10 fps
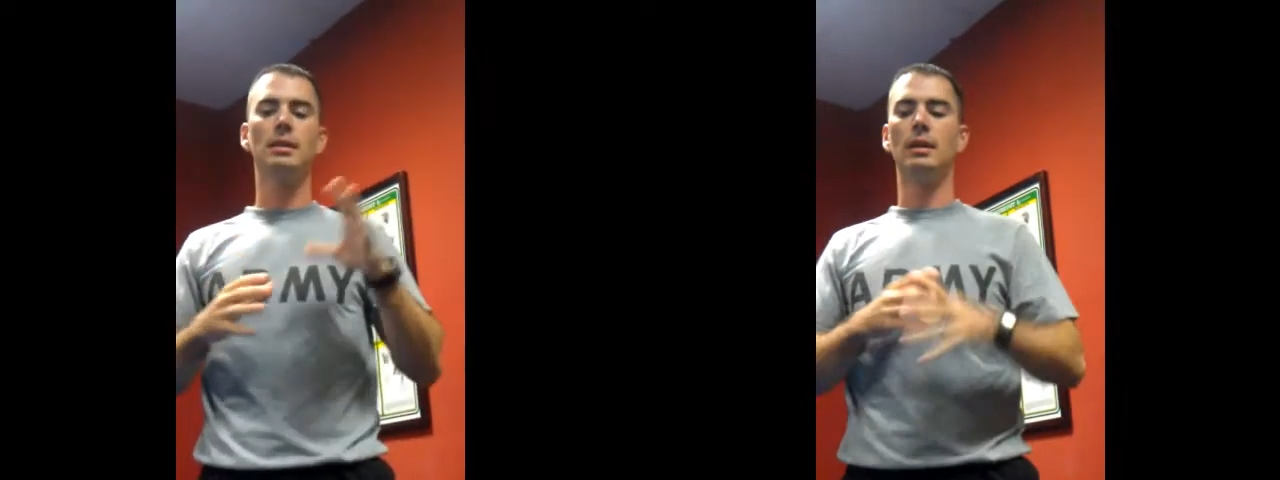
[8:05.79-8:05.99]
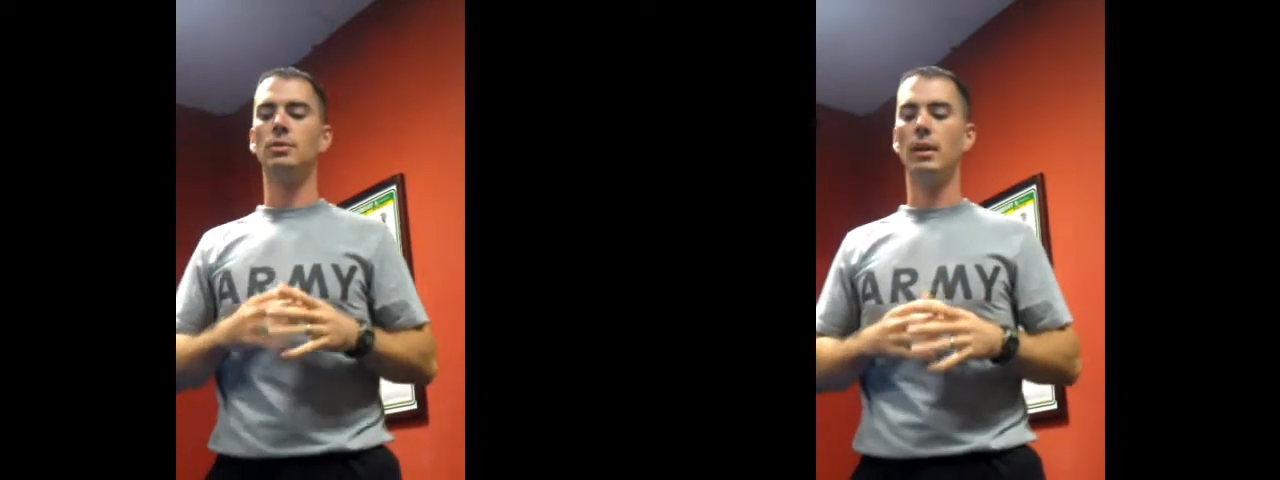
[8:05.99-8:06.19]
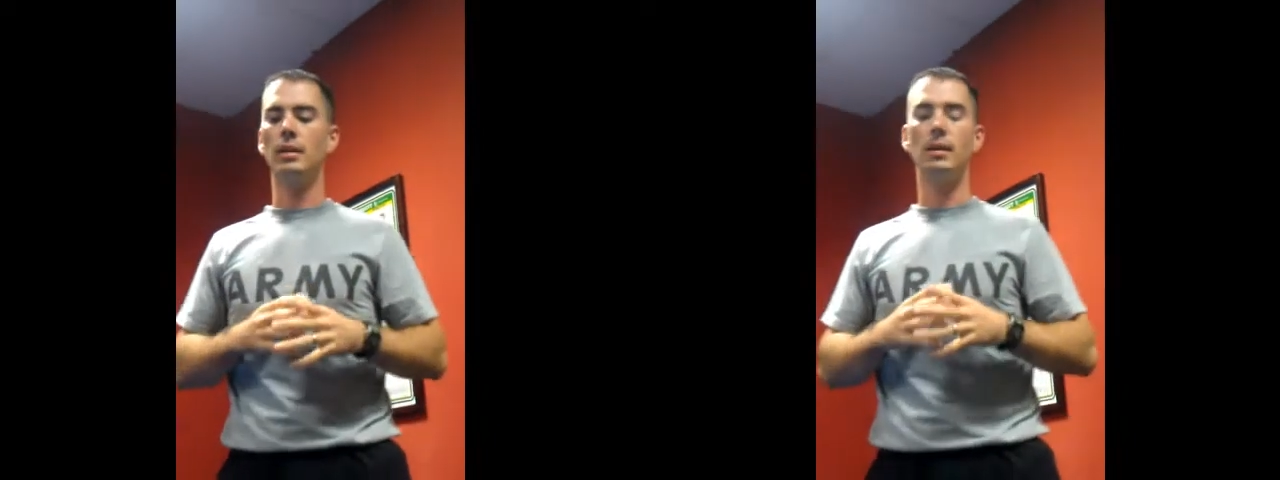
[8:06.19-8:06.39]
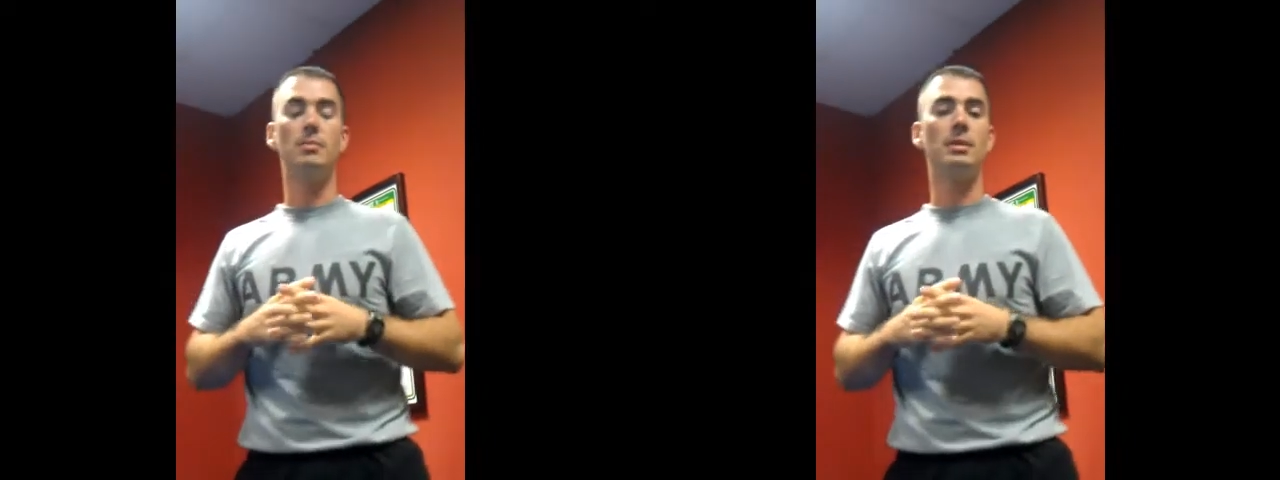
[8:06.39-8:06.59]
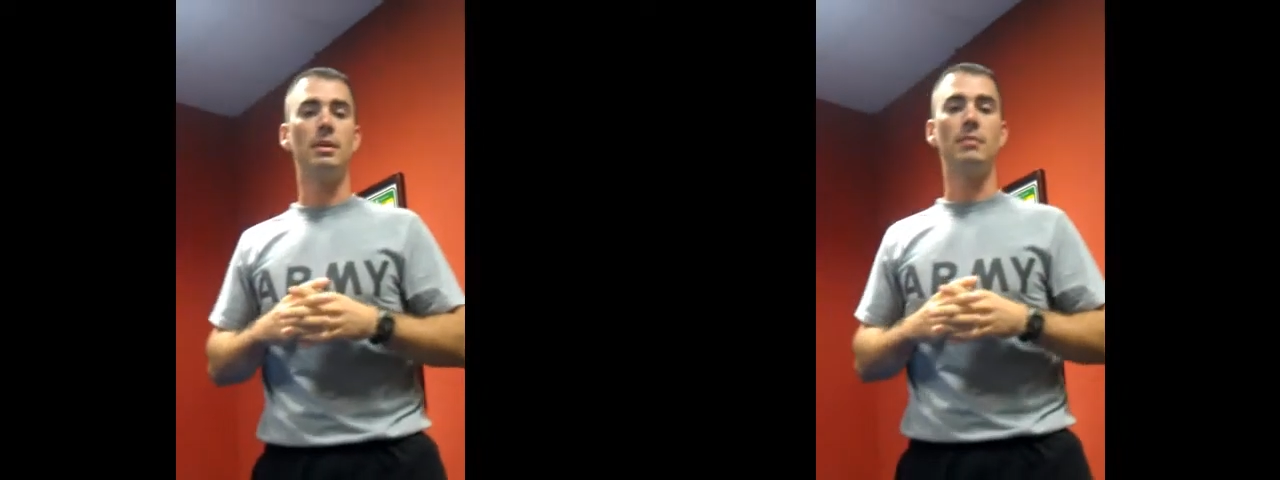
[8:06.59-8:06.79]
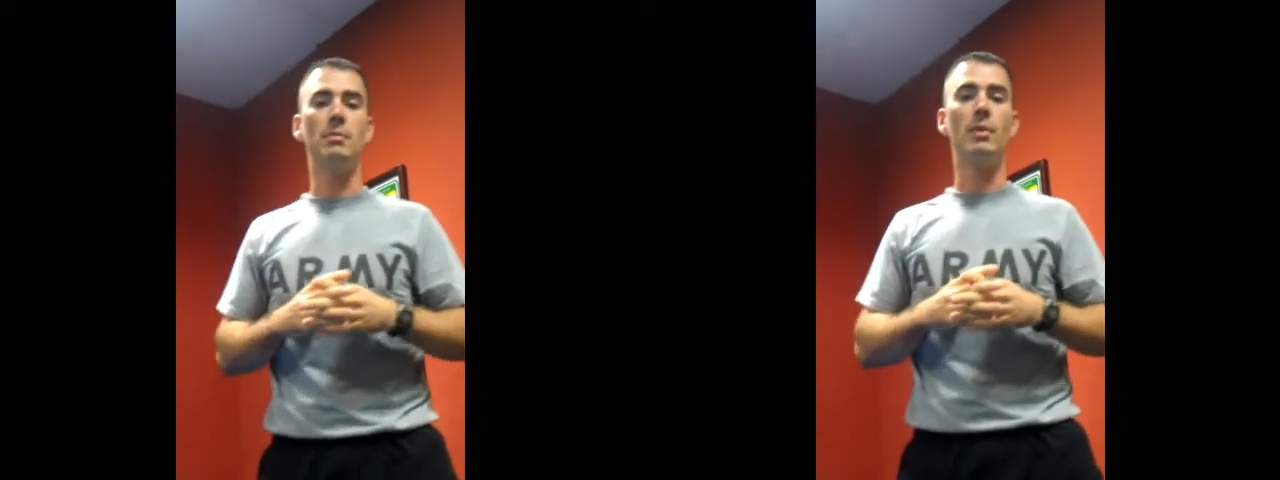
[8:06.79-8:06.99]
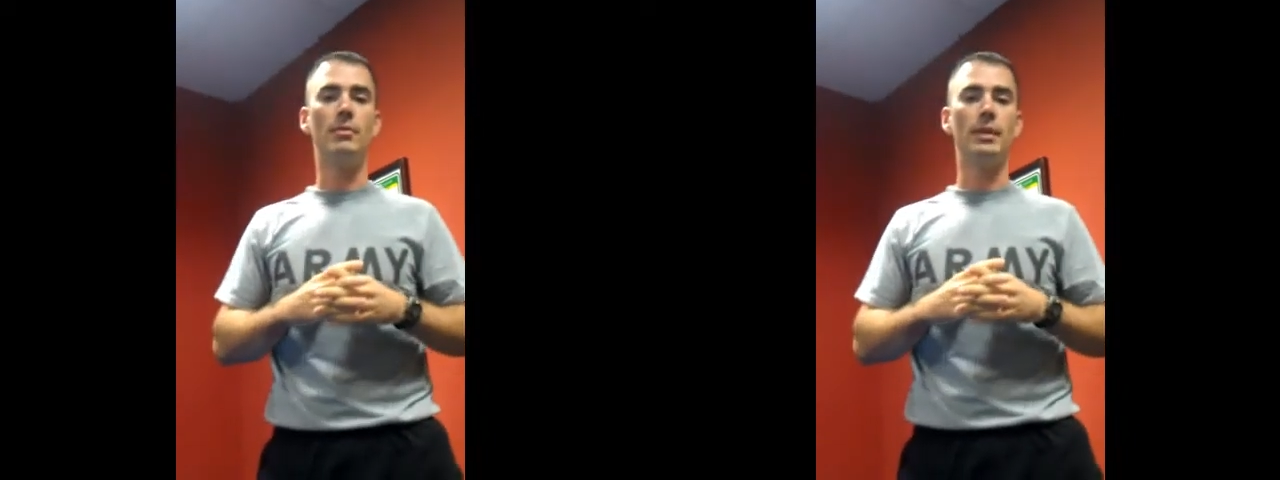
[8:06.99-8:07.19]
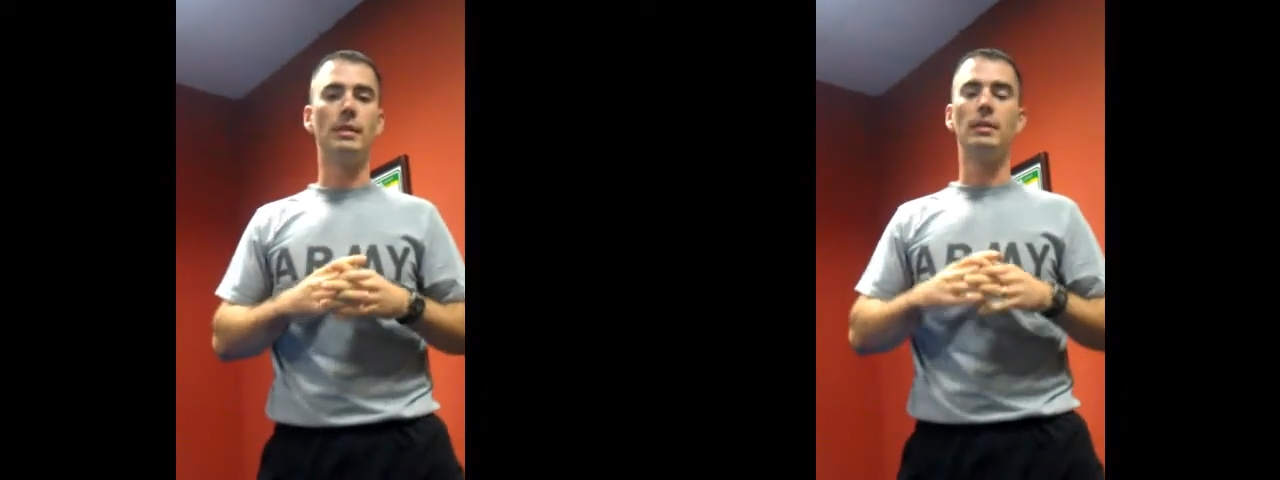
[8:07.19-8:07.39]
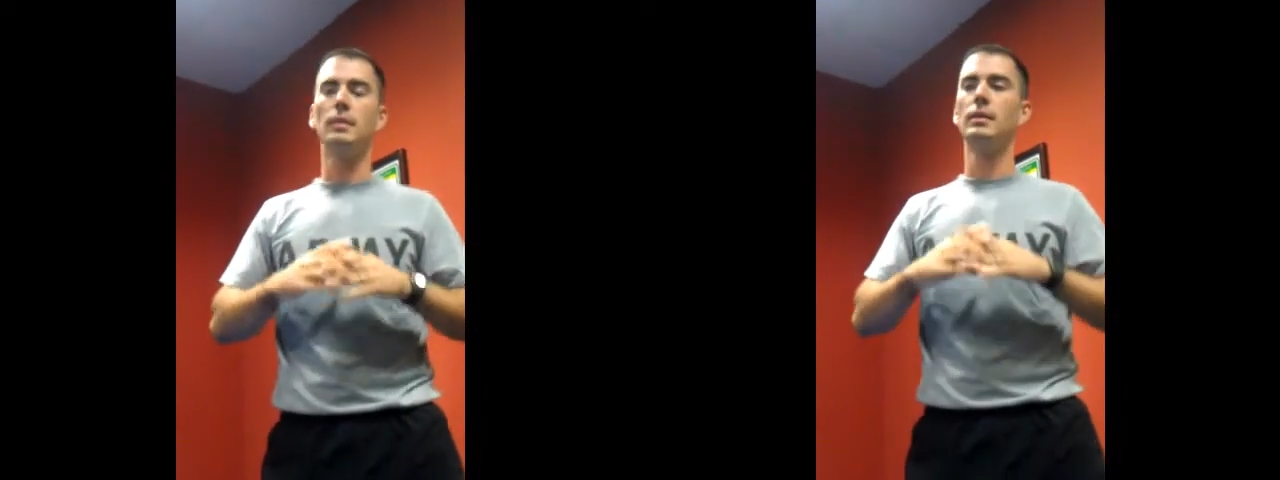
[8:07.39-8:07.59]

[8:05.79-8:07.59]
and trying to keep yourself motivated.